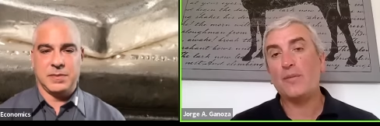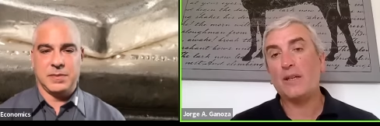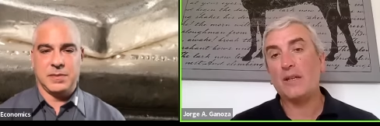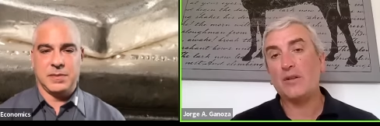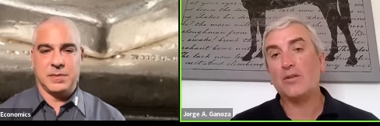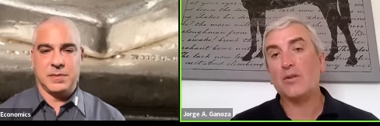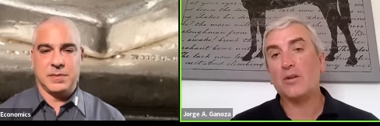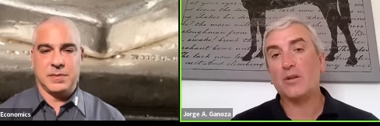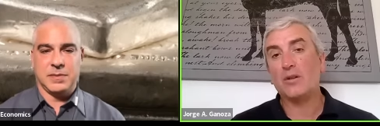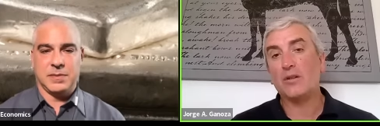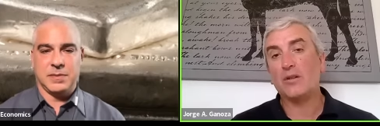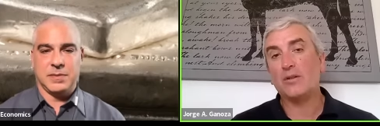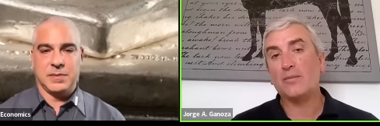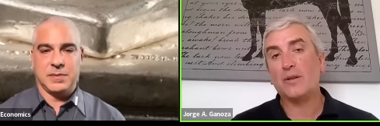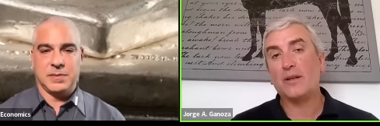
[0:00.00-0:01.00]
Speaker 1: three million
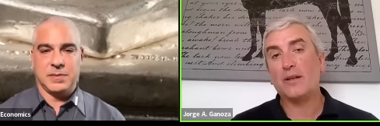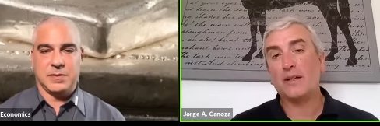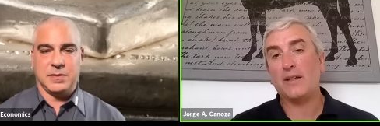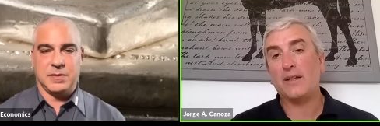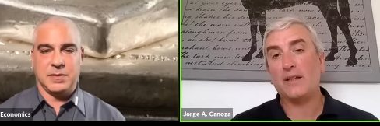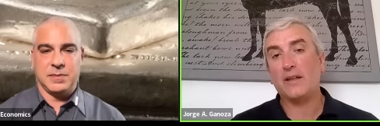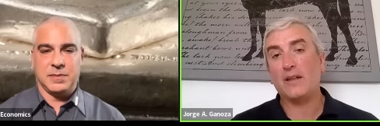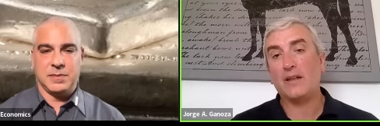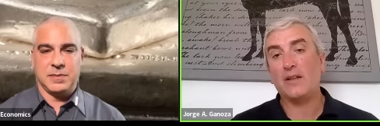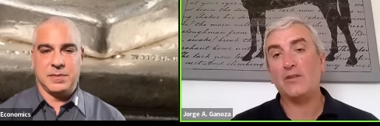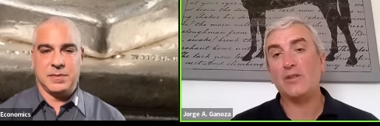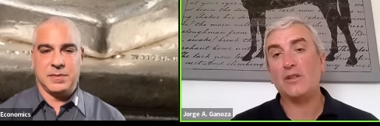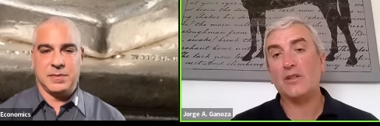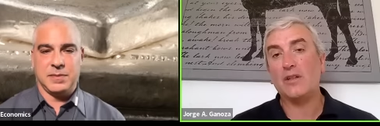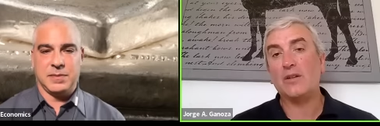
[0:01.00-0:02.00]
dollars by the
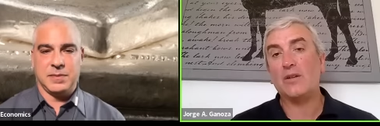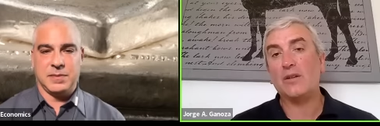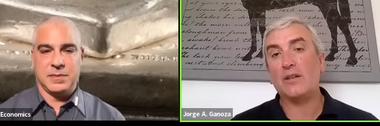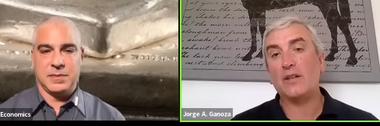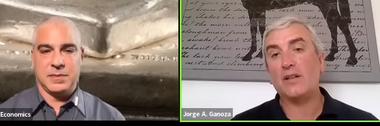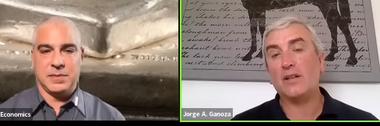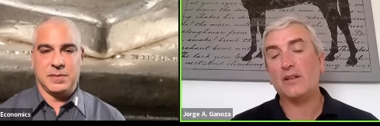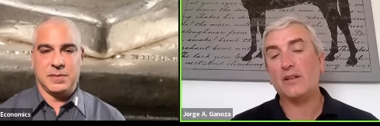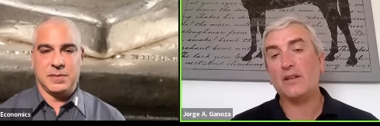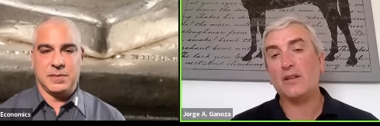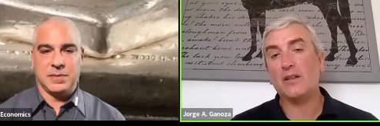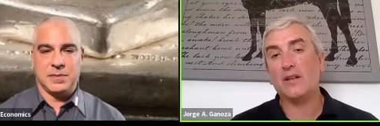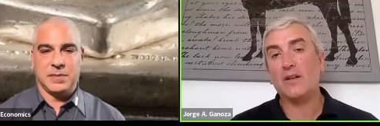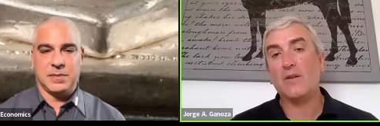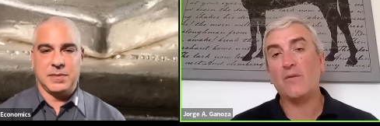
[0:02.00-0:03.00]
engineering
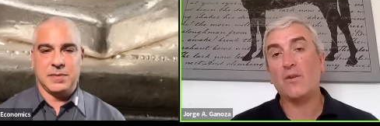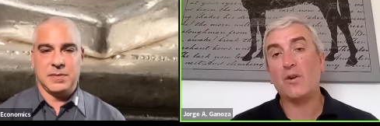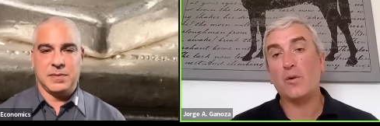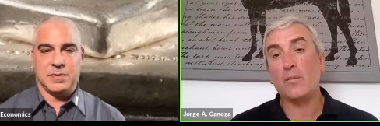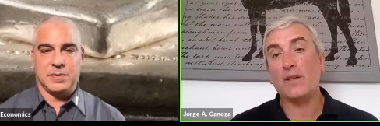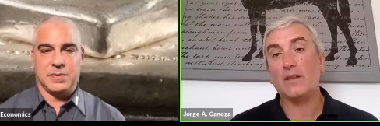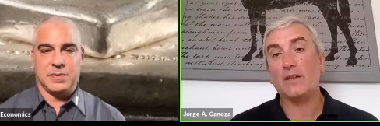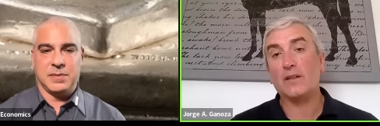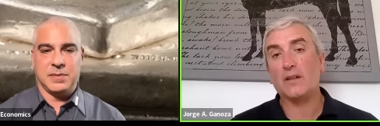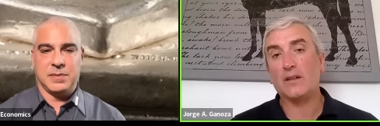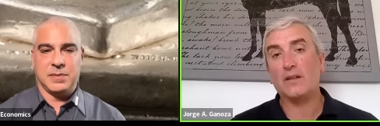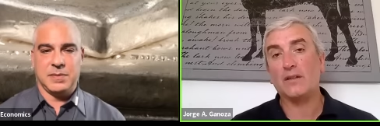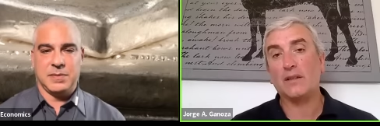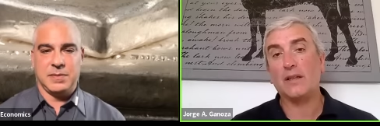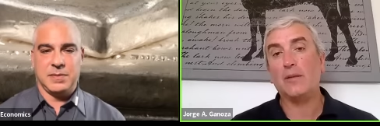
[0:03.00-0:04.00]
and, and
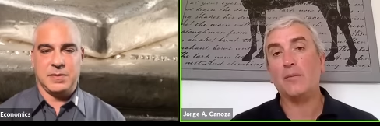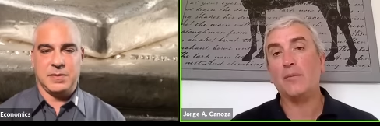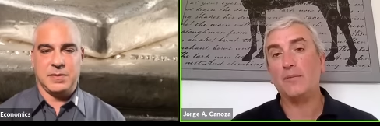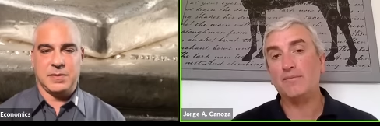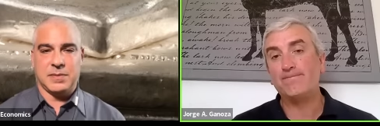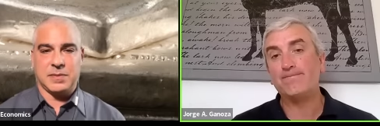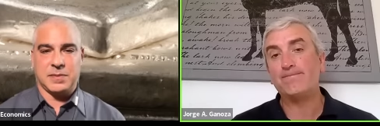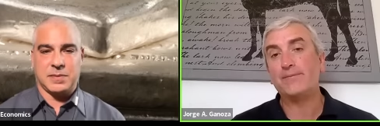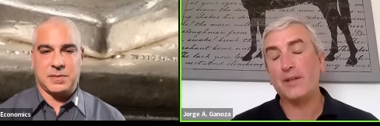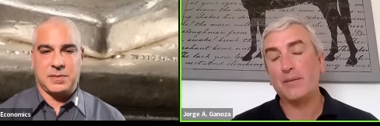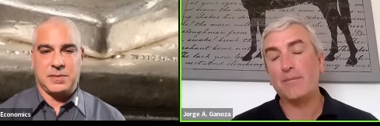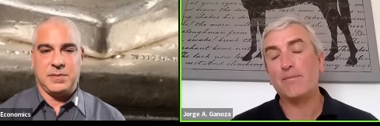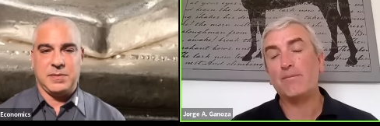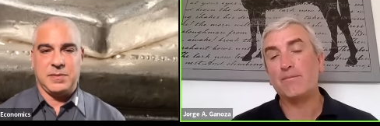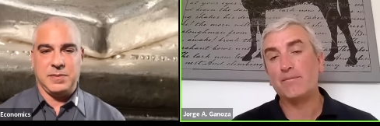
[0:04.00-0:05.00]
environmental team.
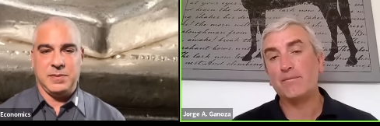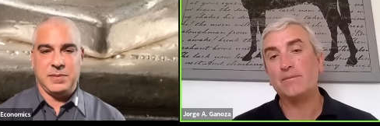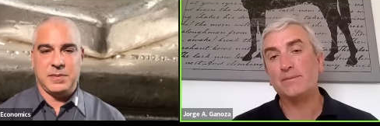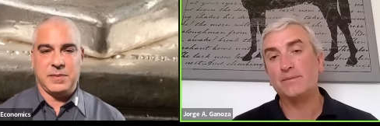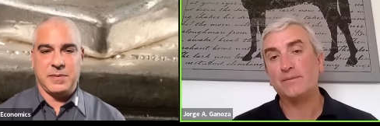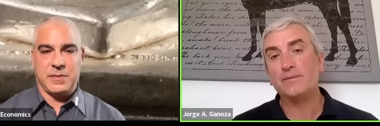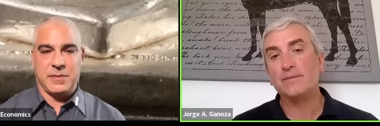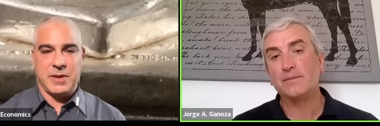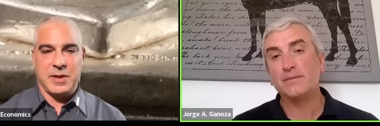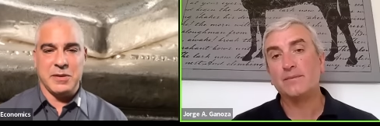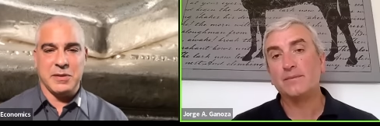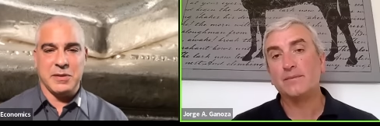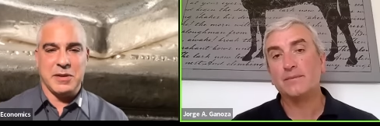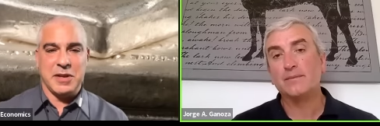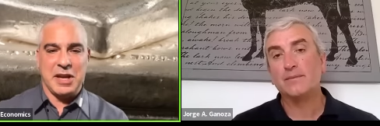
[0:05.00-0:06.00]
Yeah.
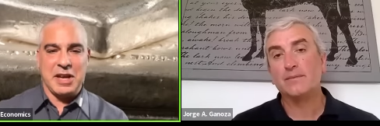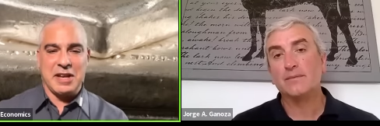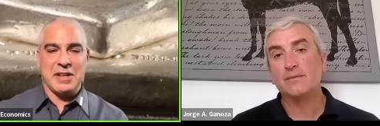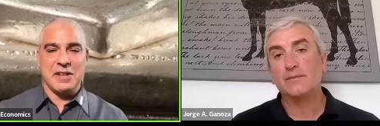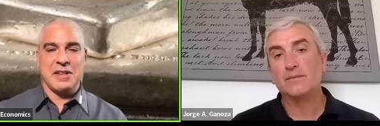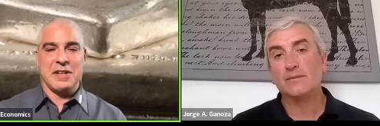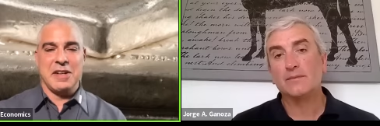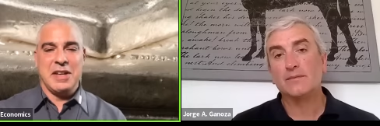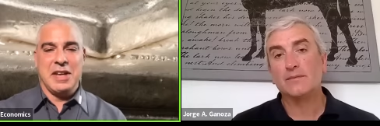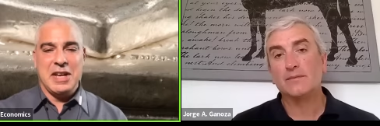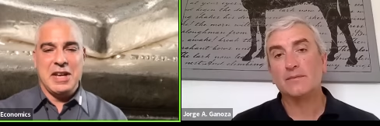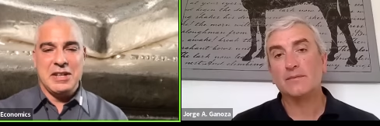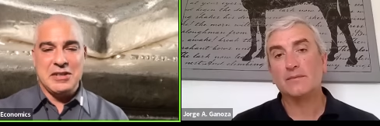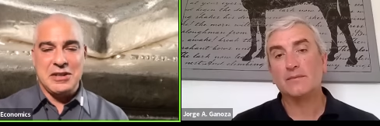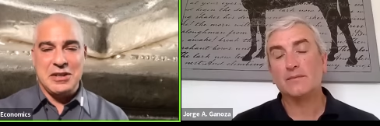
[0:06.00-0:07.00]
Speaker 2: Damn.
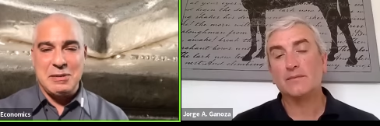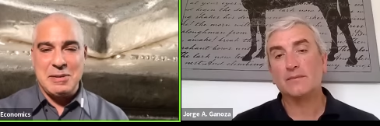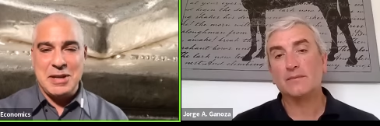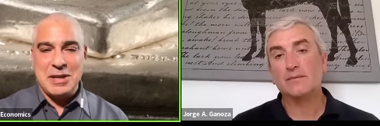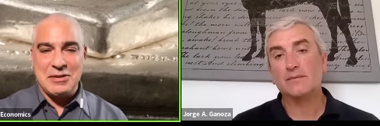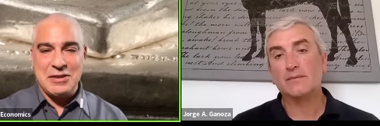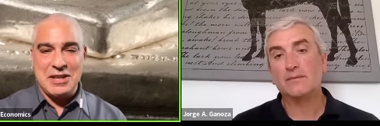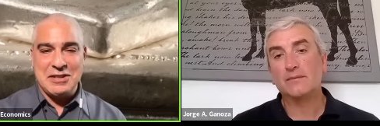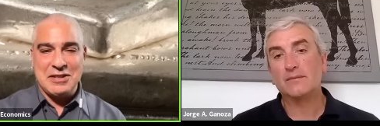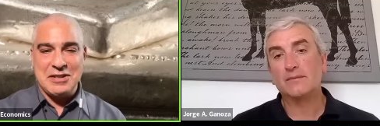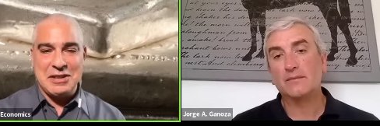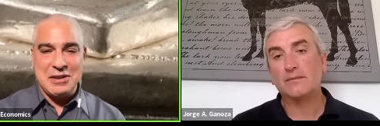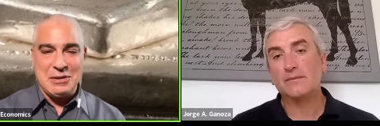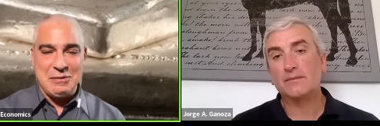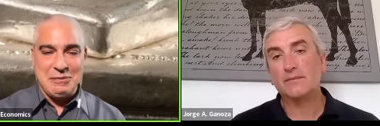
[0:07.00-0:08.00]
Certainly be interesting.
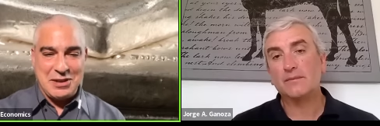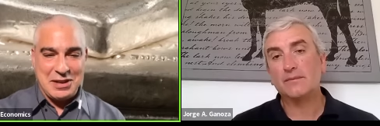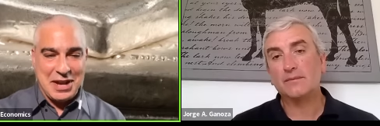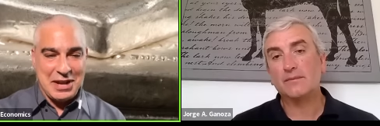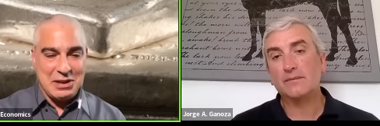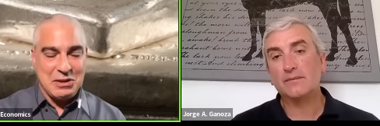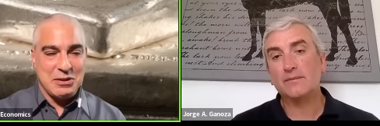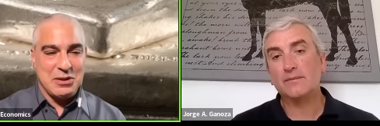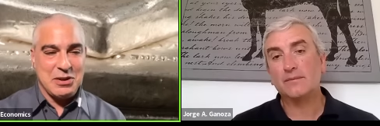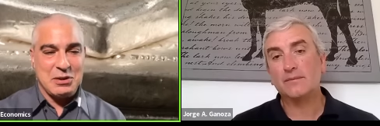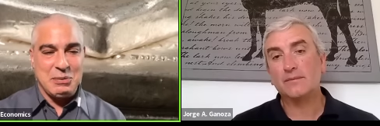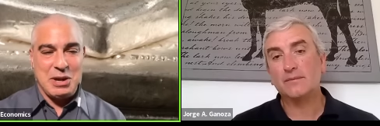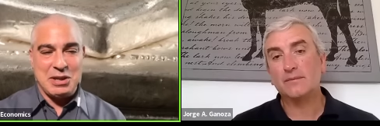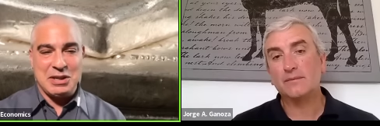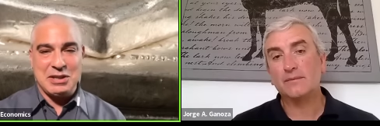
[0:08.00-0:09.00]
Hopefully that goes as
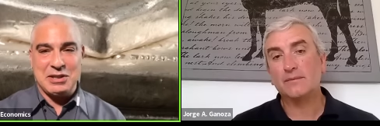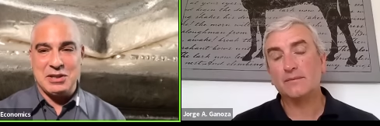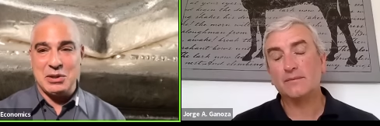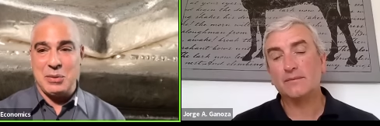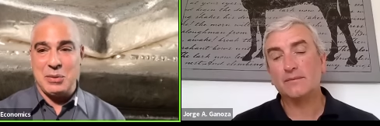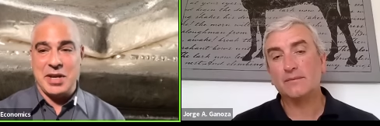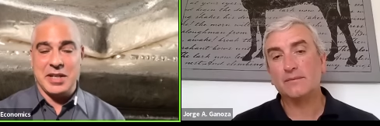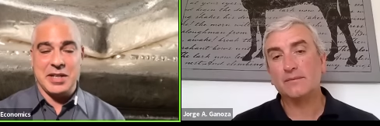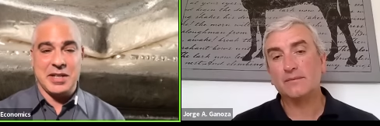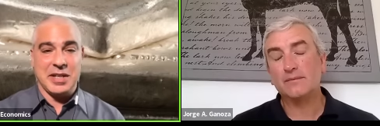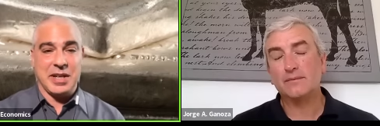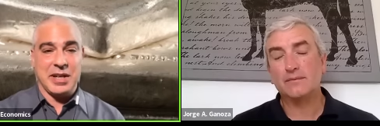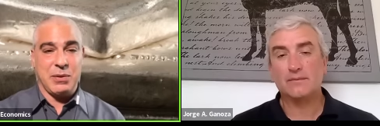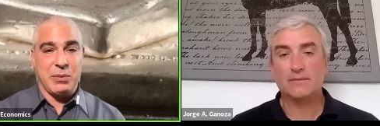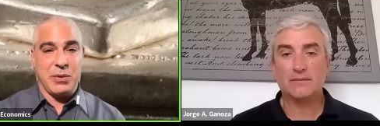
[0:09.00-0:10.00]
well as Séguéla
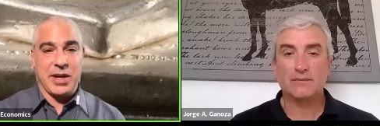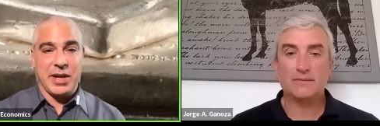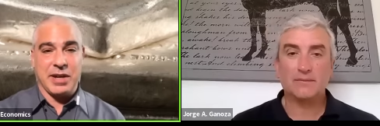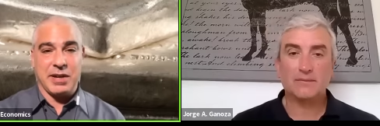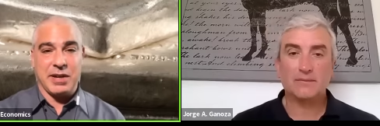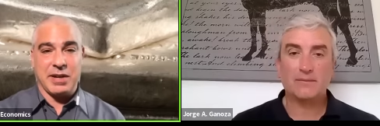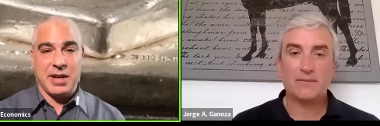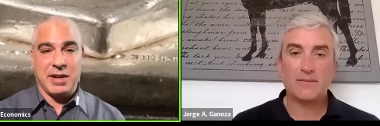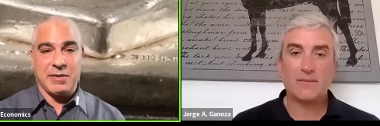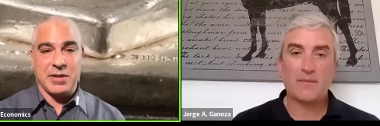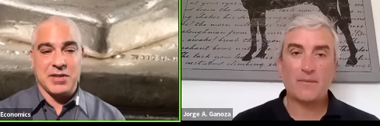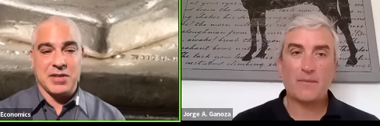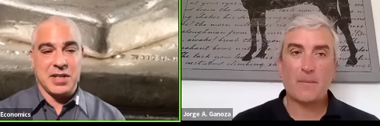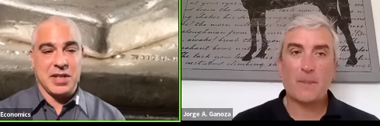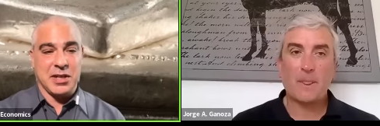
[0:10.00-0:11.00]
did, where
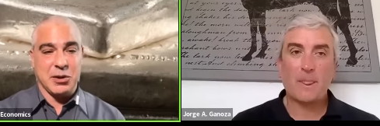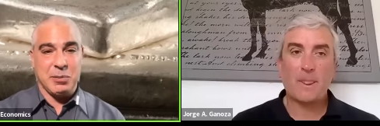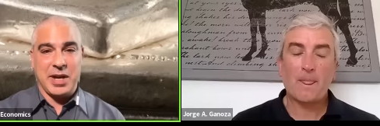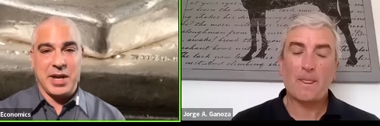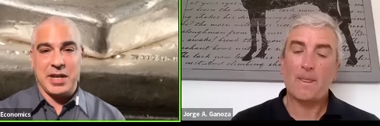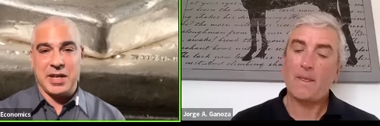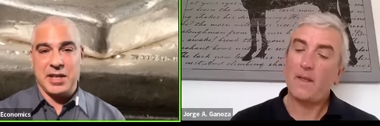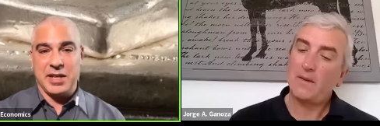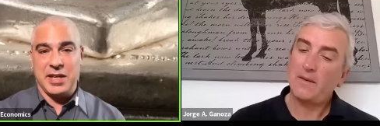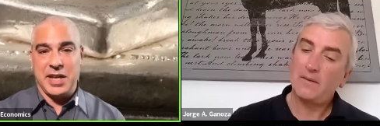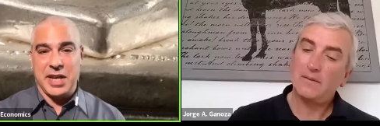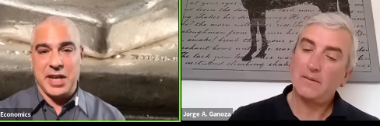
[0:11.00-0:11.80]
obviously nearby in the